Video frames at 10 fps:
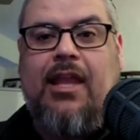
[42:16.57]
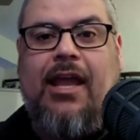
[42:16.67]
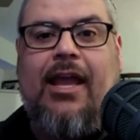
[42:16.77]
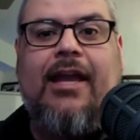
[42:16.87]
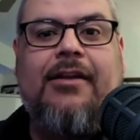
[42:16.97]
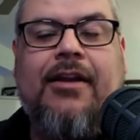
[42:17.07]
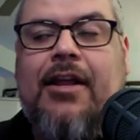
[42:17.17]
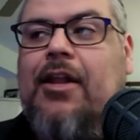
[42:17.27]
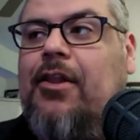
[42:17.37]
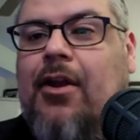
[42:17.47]
And
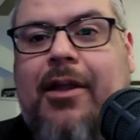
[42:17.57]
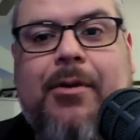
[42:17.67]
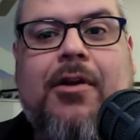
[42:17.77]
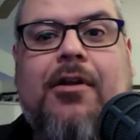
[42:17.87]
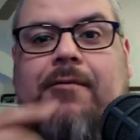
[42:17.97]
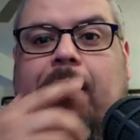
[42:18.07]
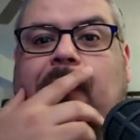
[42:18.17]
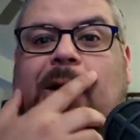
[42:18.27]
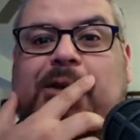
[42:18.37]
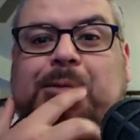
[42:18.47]
they're able to convert
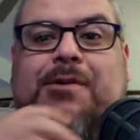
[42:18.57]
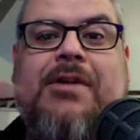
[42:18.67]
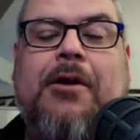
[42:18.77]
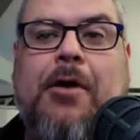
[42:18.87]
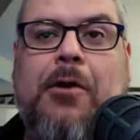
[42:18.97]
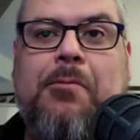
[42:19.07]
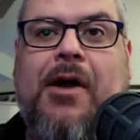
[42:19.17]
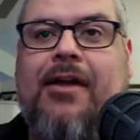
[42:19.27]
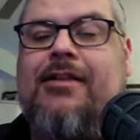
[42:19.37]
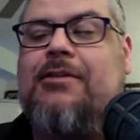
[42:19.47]
customers on
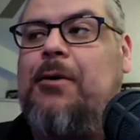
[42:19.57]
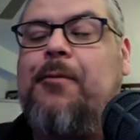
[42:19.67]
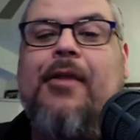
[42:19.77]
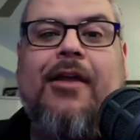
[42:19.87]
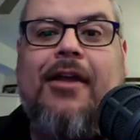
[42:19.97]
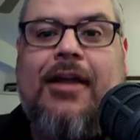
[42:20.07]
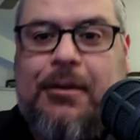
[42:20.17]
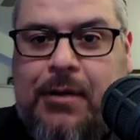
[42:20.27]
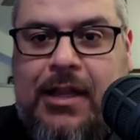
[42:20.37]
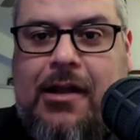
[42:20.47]
autopilot. So
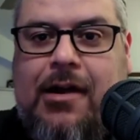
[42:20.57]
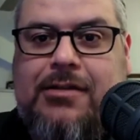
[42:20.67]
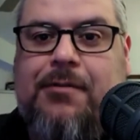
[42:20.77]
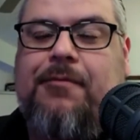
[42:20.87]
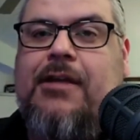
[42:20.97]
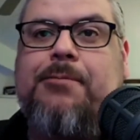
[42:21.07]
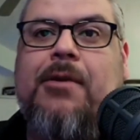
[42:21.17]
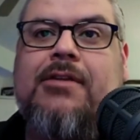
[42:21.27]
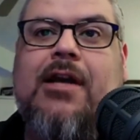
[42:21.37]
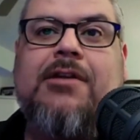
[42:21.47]
really awesome. Facebook
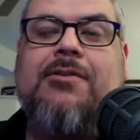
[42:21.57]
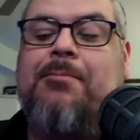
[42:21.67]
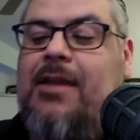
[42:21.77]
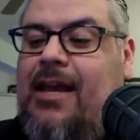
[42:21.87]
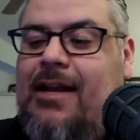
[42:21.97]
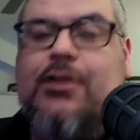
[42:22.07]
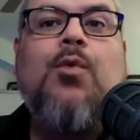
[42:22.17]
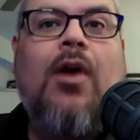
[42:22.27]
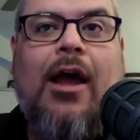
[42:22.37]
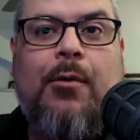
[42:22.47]
is awesome, and it's
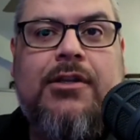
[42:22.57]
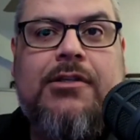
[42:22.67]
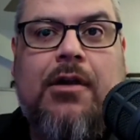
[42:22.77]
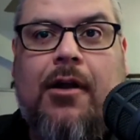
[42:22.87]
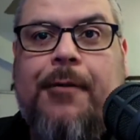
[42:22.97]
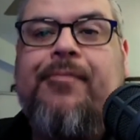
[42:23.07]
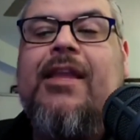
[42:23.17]
where I would start.